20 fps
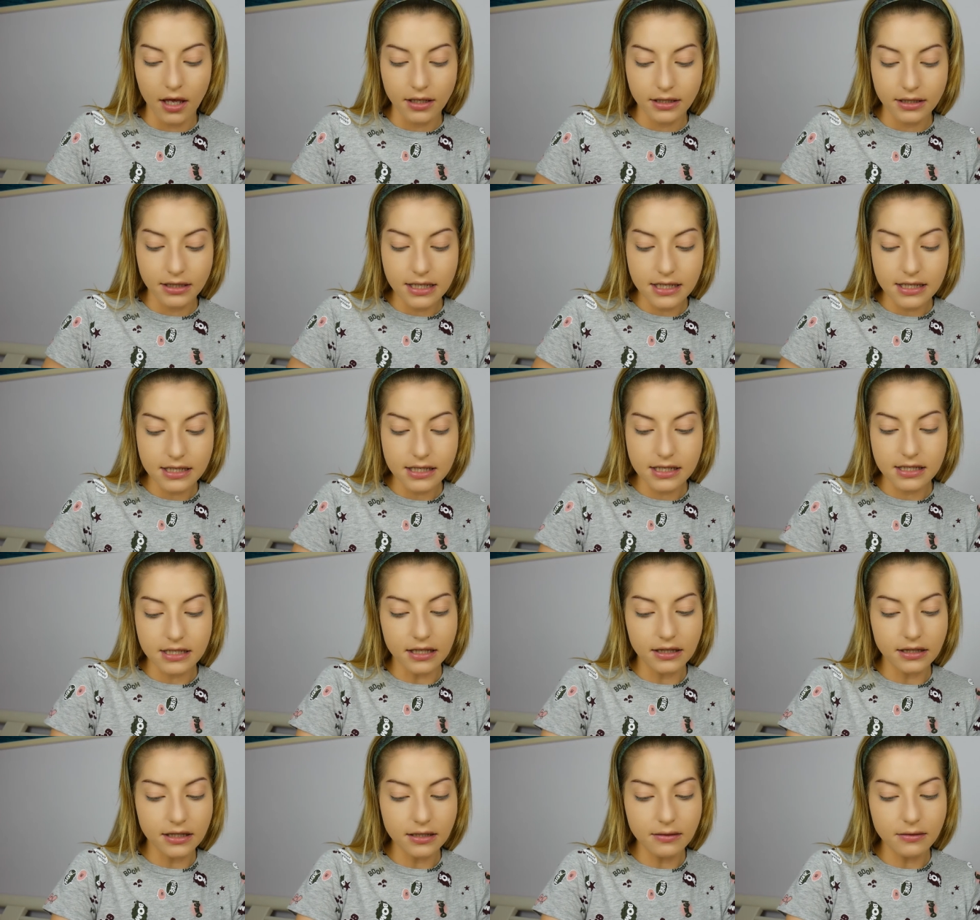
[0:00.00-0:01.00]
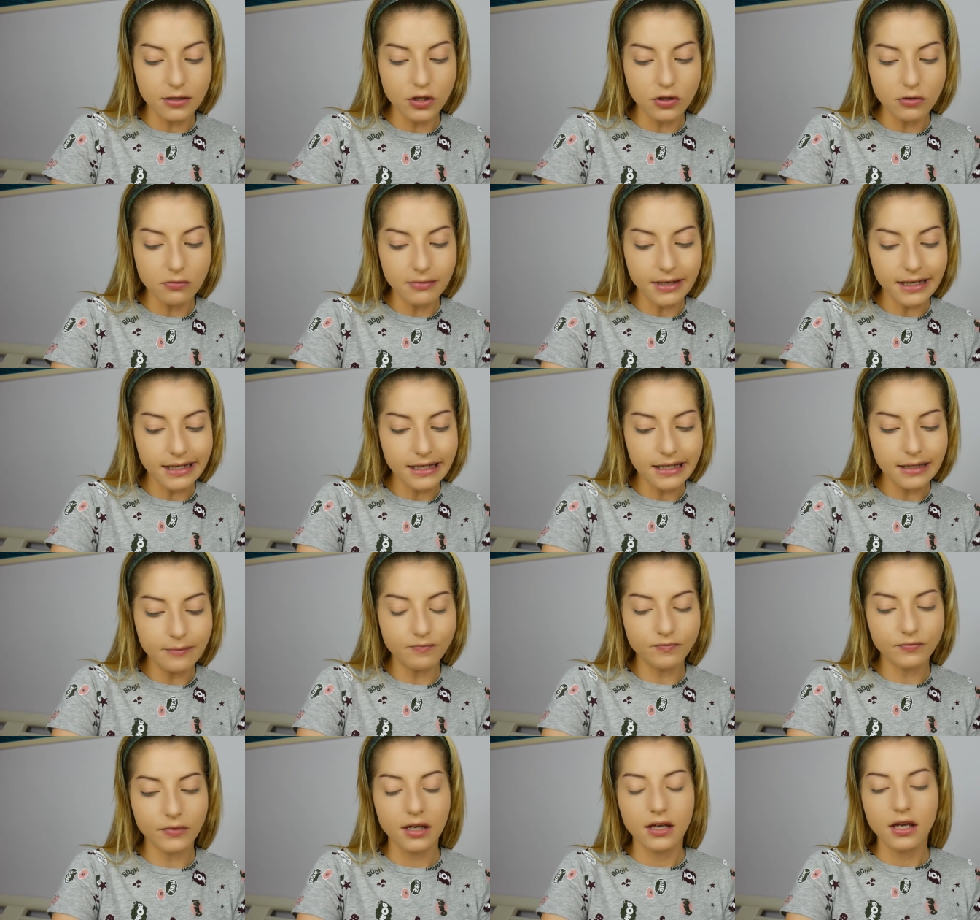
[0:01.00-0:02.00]
This is something you might
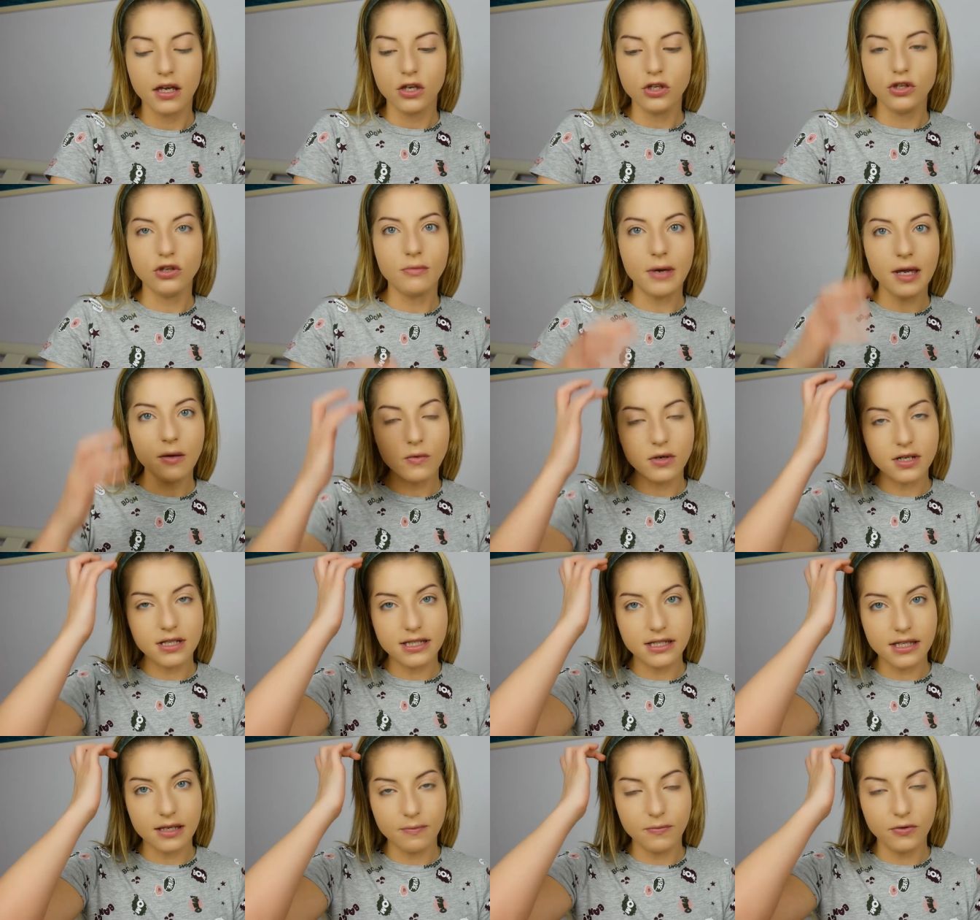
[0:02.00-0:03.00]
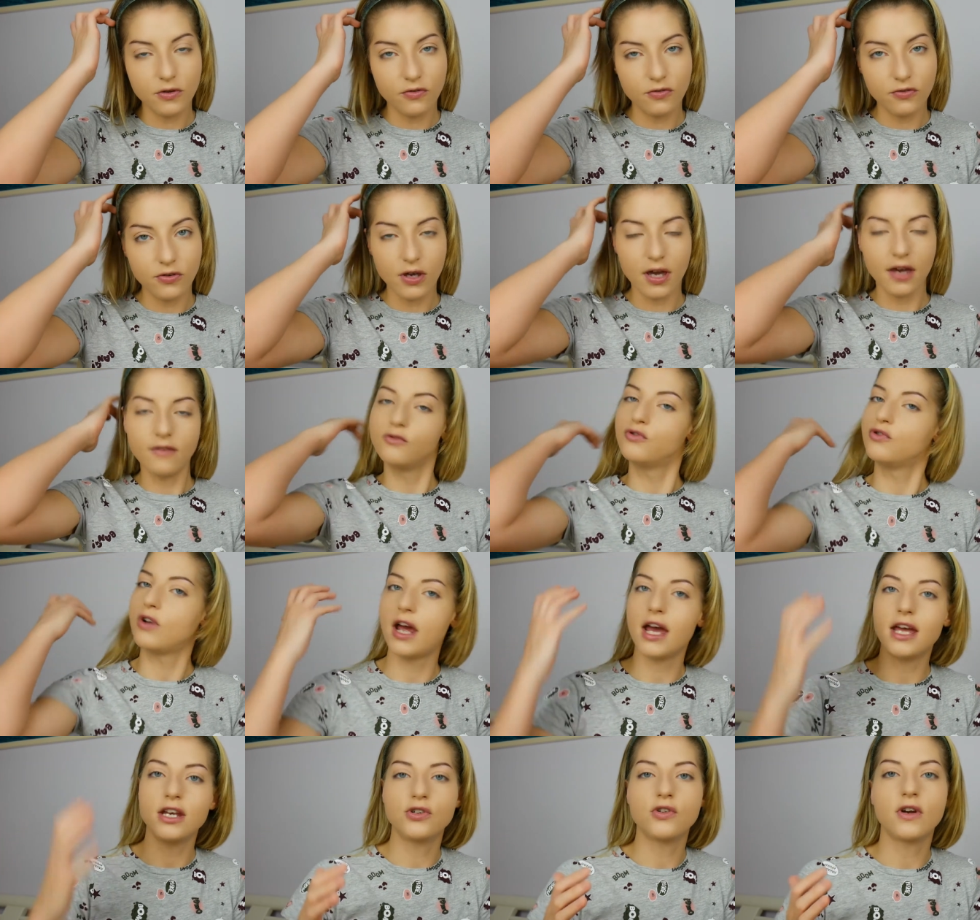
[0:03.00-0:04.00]
you might want to skip if you have
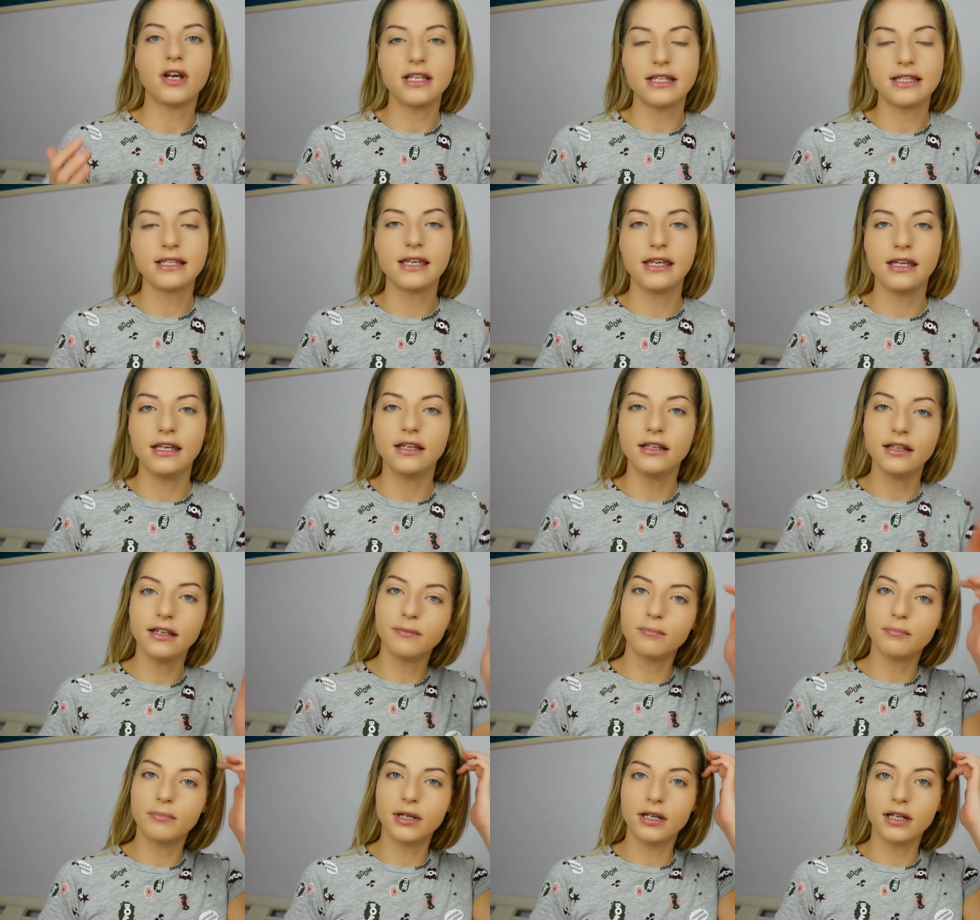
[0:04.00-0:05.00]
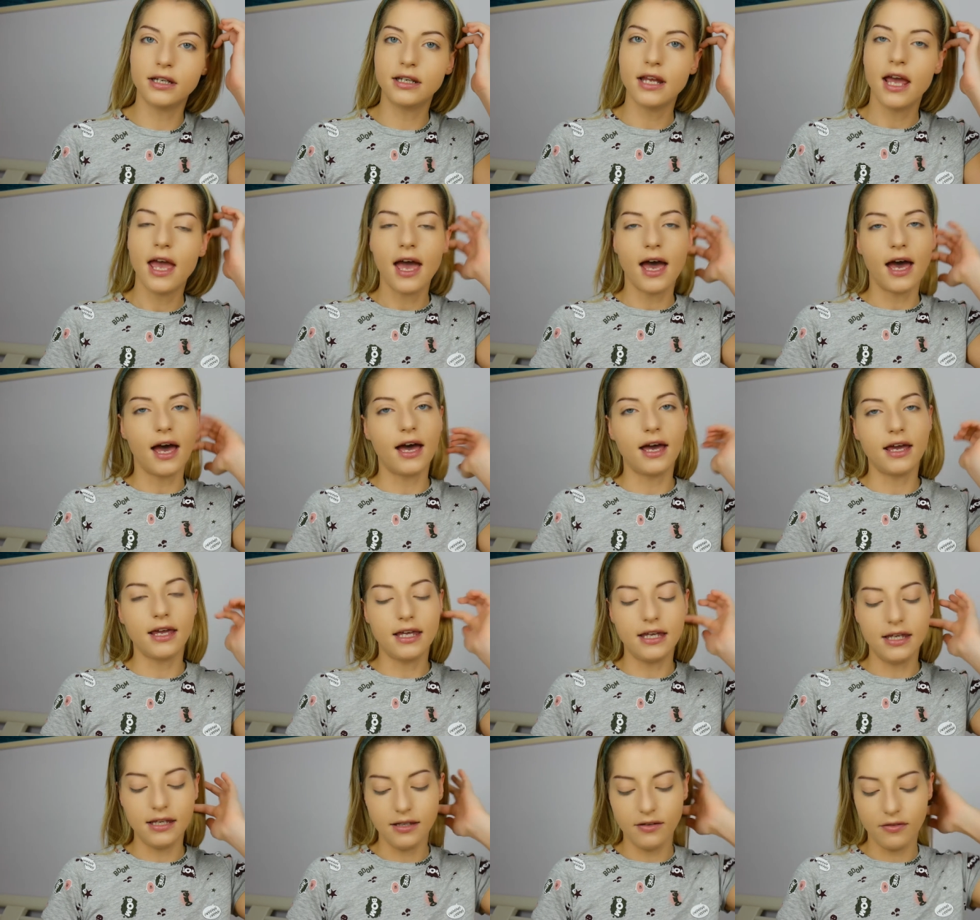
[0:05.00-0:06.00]
dry dry skin but
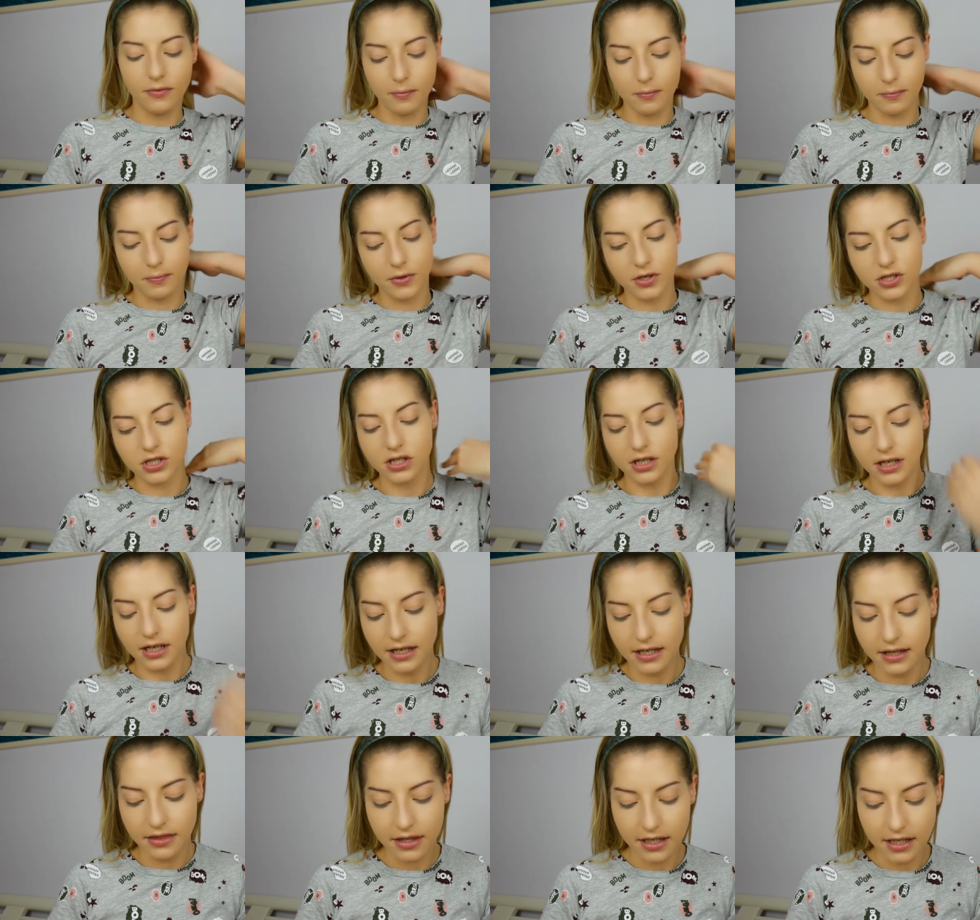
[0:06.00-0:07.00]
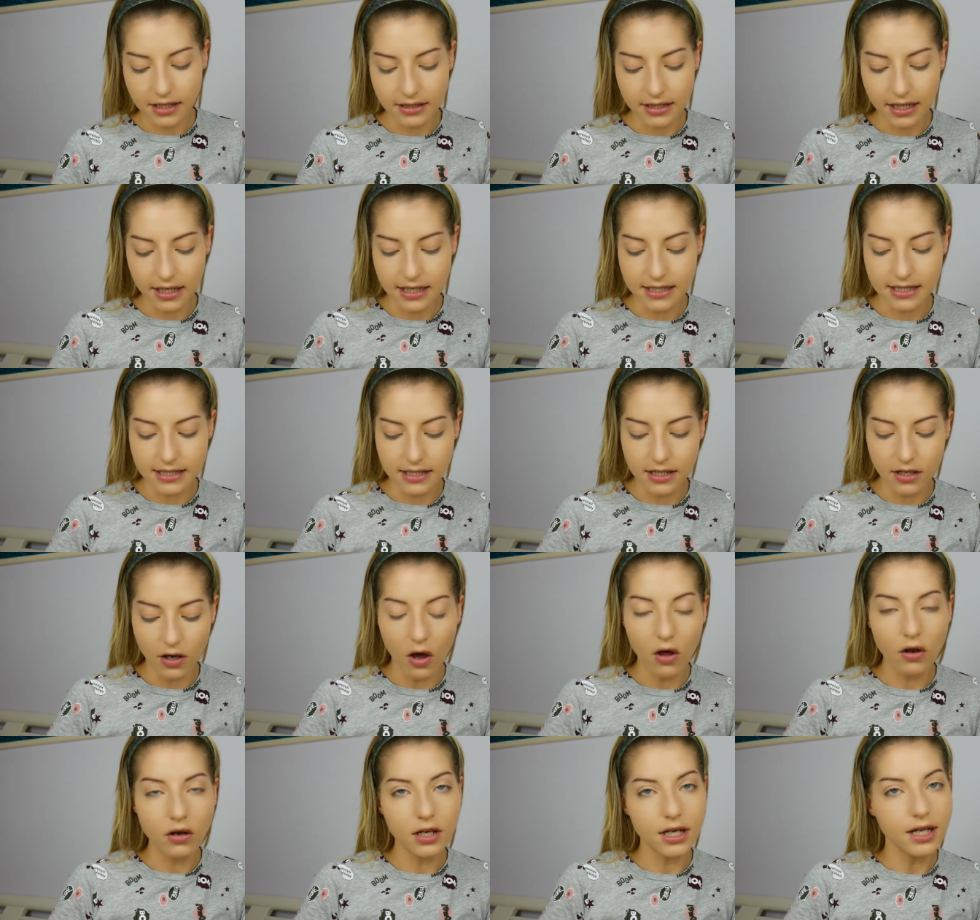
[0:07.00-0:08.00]
I personally think that is the
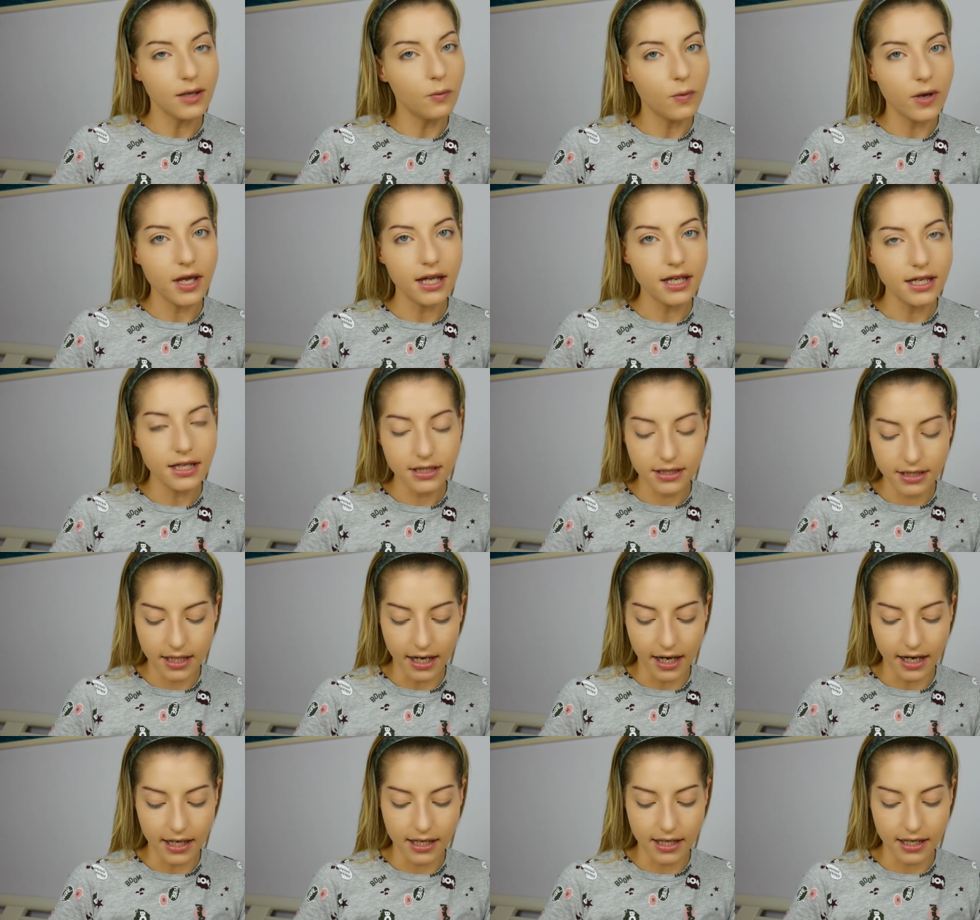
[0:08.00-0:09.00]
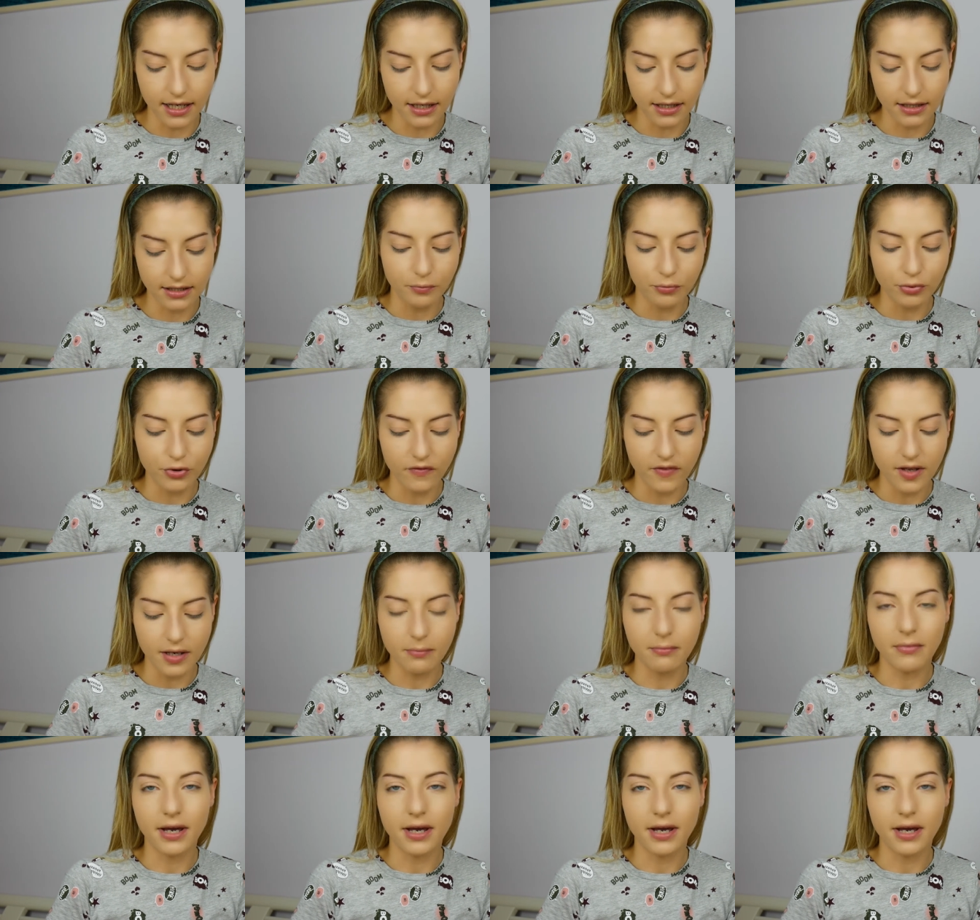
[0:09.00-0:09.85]
only way that I can prevent